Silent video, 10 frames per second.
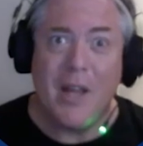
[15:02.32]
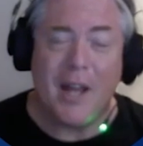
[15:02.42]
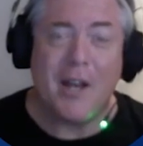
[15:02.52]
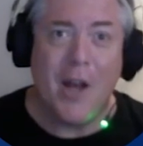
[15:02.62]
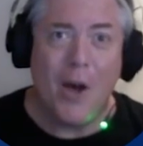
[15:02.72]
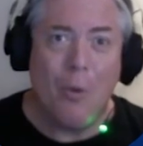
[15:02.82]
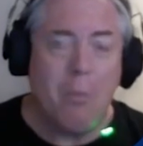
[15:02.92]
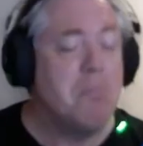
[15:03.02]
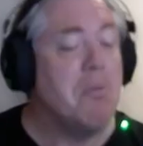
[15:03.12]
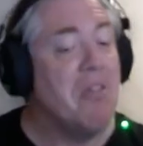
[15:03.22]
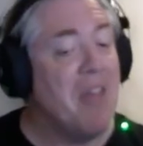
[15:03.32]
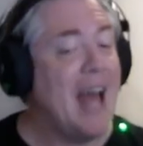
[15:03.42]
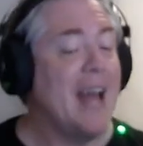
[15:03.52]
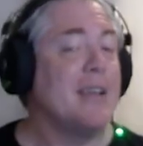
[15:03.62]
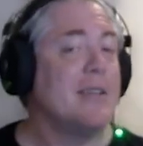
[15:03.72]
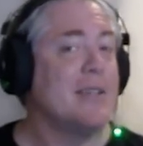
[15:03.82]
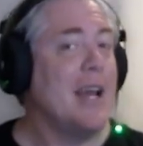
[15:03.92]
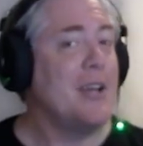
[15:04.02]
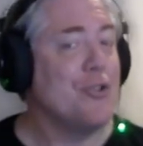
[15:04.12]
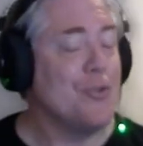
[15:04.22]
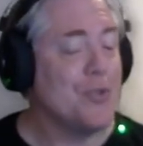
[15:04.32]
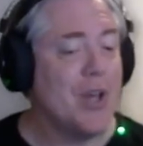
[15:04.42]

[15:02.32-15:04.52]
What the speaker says: yet know, but that is the nature of